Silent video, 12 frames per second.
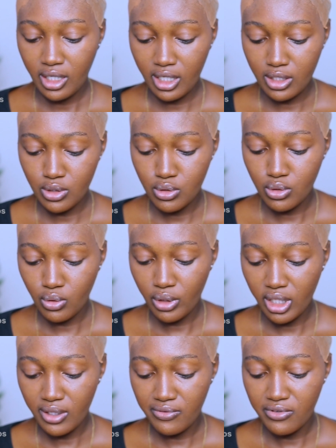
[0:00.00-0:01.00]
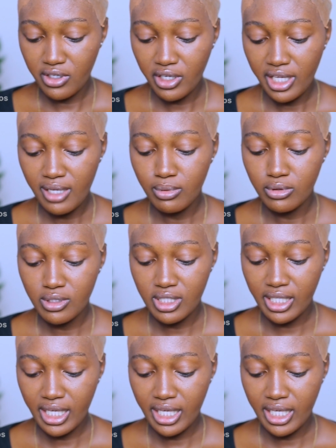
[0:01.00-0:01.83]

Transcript: Yes, so if you're not able to